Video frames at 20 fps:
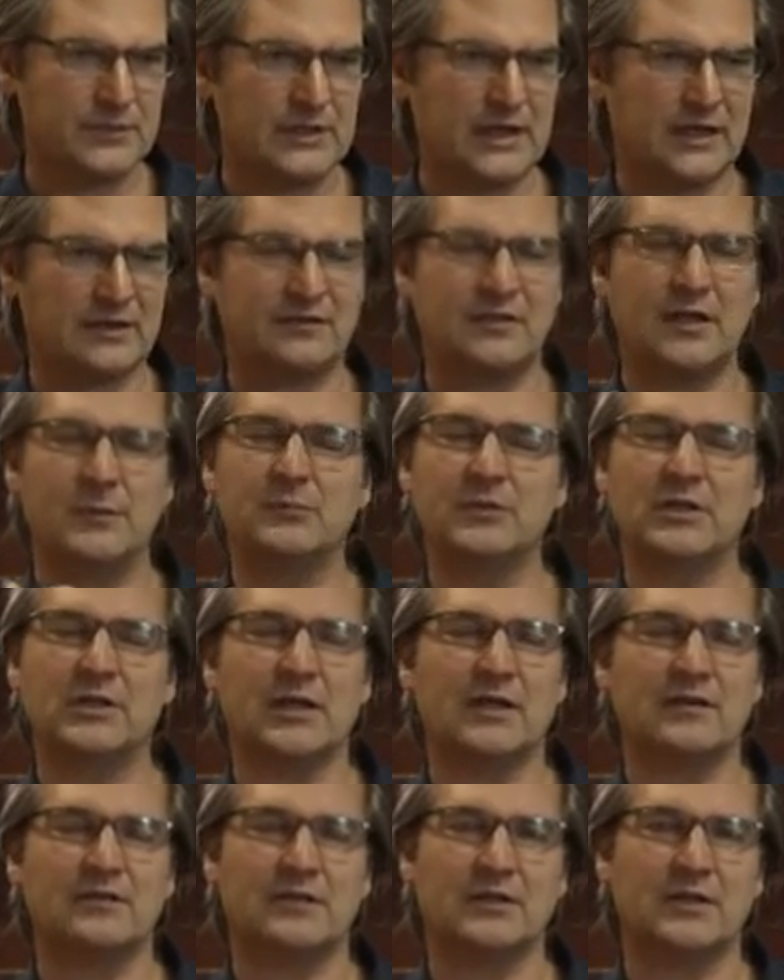accepted
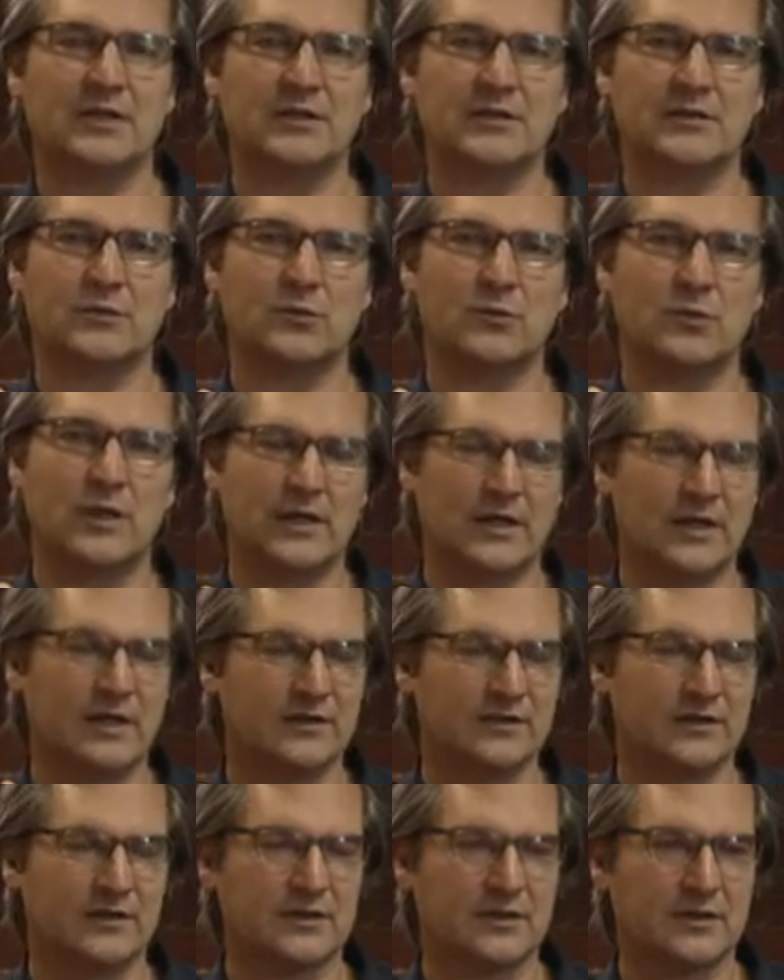as
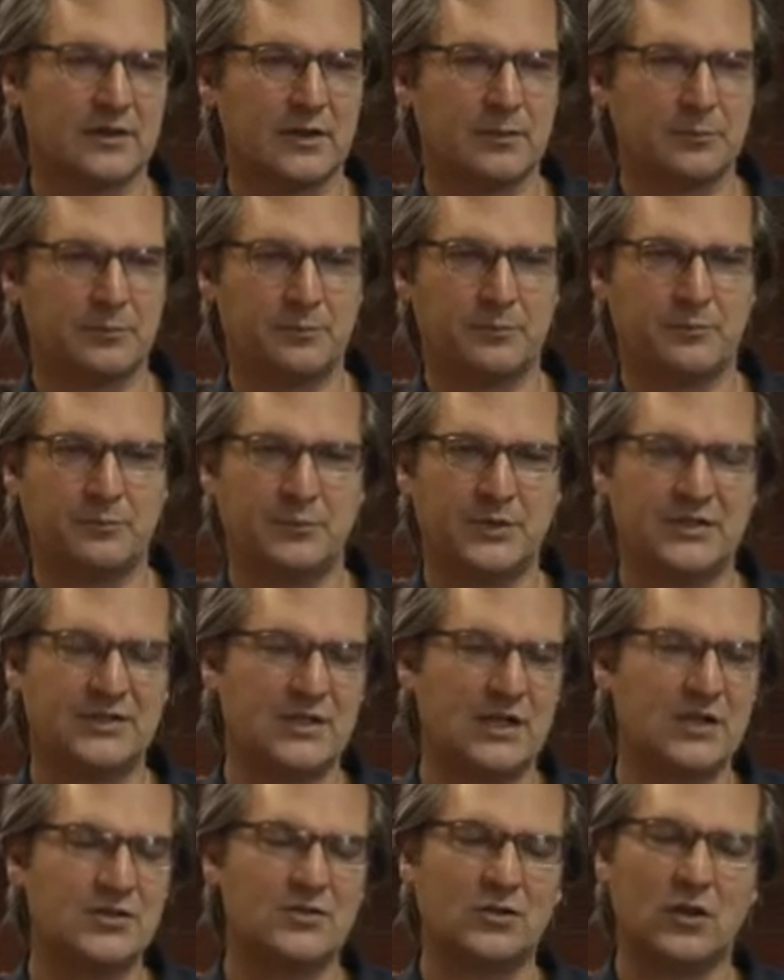a
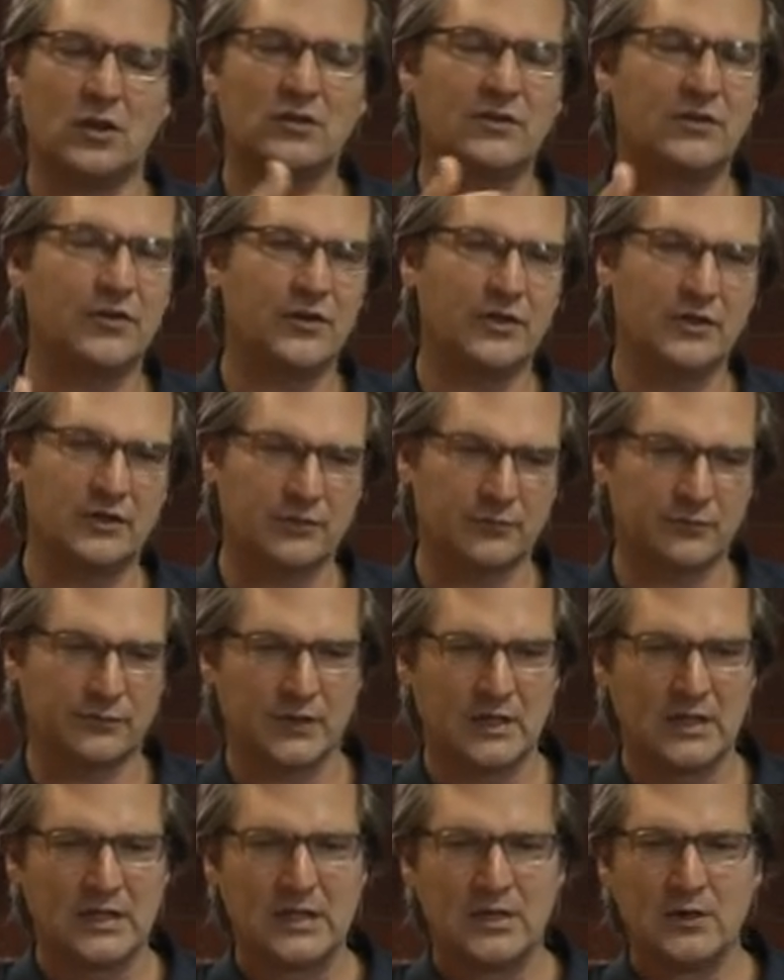potential alternative
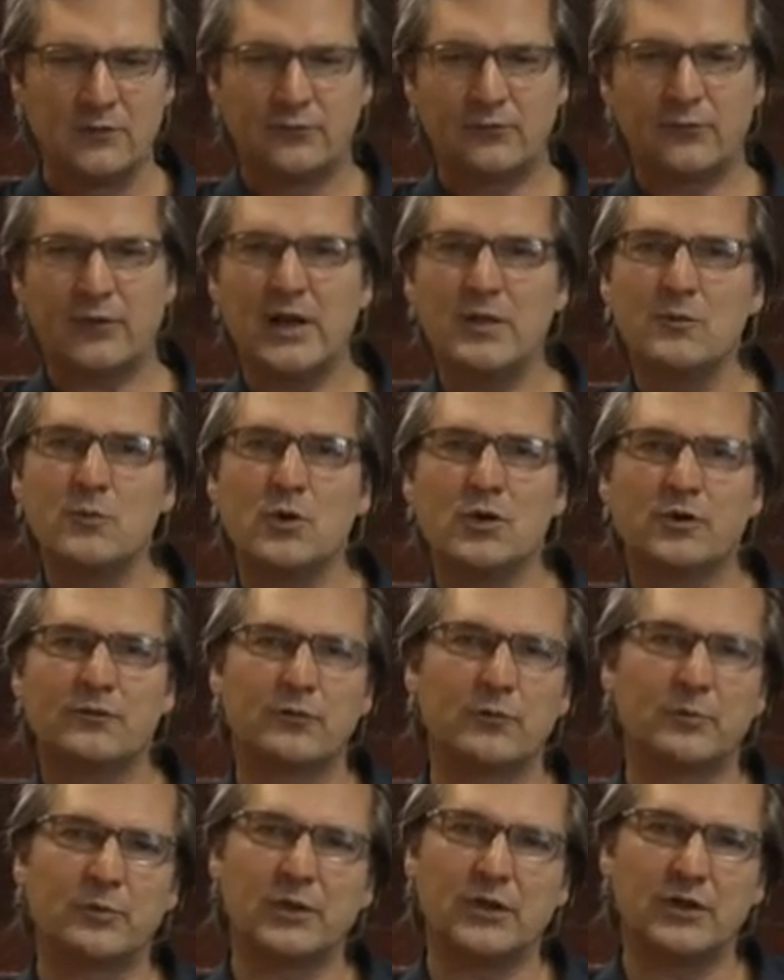framework
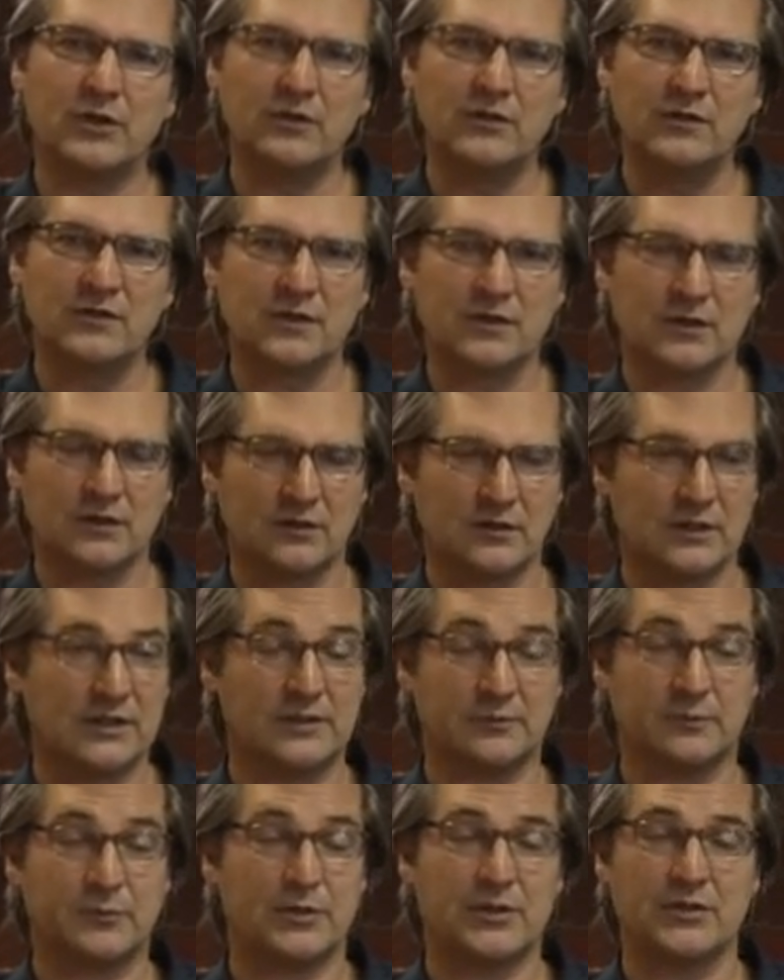for
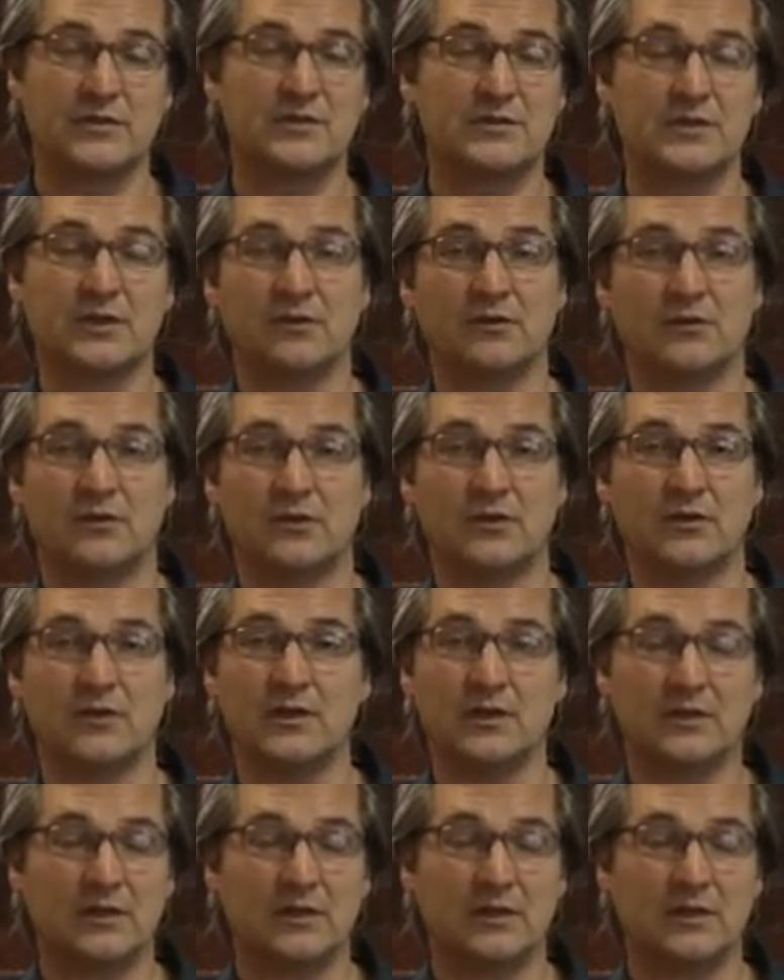producing good